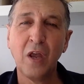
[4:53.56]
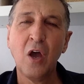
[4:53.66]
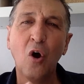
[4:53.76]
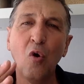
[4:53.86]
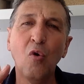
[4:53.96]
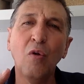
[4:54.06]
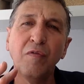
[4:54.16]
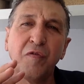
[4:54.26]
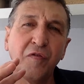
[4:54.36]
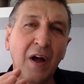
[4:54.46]
All
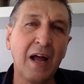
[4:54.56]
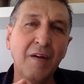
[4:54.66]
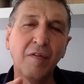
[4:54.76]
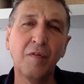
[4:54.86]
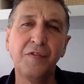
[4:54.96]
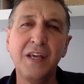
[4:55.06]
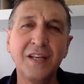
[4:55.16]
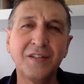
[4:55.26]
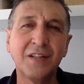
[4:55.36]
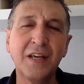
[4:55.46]
five of
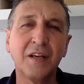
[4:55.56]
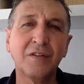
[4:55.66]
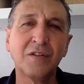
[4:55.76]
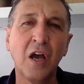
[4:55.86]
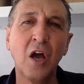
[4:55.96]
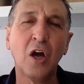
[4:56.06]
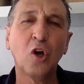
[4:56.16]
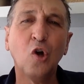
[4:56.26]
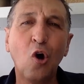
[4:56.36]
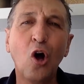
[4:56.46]
these things,
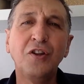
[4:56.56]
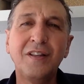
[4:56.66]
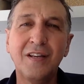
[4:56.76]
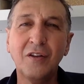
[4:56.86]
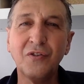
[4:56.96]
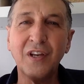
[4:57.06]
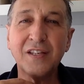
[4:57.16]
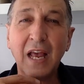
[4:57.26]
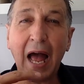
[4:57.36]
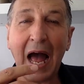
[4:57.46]
God tells us
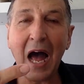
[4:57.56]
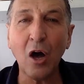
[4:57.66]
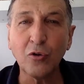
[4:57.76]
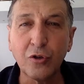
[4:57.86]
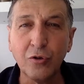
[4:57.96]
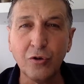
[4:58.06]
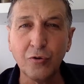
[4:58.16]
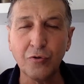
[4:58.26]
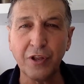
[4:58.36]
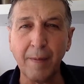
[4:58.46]
how to
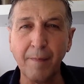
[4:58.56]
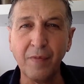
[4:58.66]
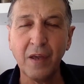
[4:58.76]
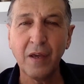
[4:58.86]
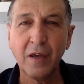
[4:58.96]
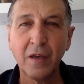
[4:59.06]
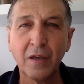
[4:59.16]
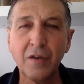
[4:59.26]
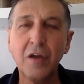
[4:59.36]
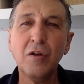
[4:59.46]
do them. You
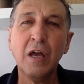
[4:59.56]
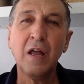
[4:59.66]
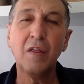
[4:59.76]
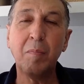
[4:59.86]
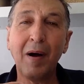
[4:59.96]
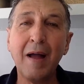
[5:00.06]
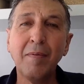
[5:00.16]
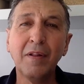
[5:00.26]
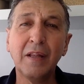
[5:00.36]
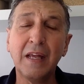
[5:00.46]
know, the
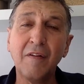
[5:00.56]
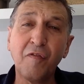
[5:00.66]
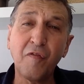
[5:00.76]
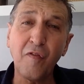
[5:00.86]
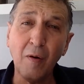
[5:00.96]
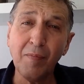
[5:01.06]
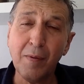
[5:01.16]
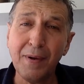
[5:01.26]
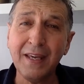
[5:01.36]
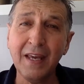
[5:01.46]
Bible from the
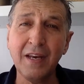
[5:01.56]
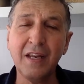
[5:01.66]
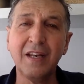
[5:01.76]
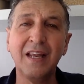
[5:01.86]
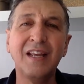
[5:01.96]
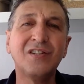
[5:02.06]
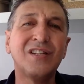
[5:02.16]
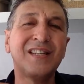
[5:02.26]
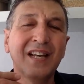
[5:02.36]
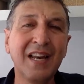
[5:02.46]
beginning is
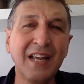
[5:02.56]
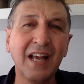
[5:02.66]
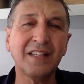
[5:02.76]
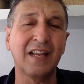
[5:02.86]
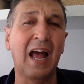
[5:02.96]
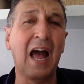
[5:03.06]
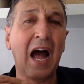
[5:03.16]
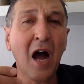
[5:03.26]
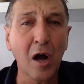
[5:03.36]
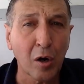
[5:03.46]
telling us
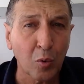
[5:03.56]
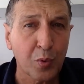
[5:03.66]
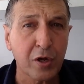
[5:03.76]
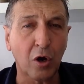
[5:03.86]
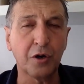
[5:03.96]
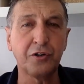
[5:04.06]
how we are